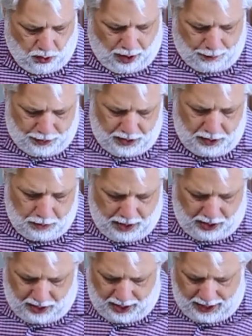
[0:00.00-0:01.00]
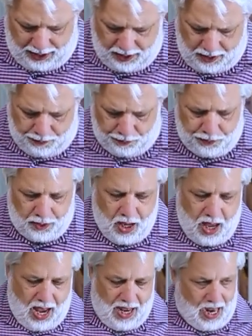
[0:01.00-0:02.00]
drop it in the marinade.
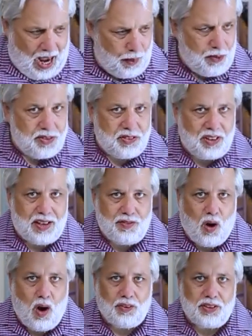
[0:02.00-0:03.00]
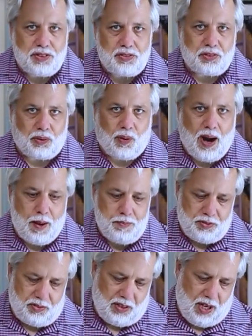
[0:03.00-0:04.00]
And I would save all these
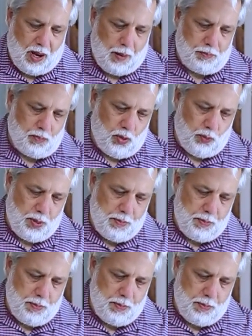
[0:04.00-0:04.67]
scraps. When we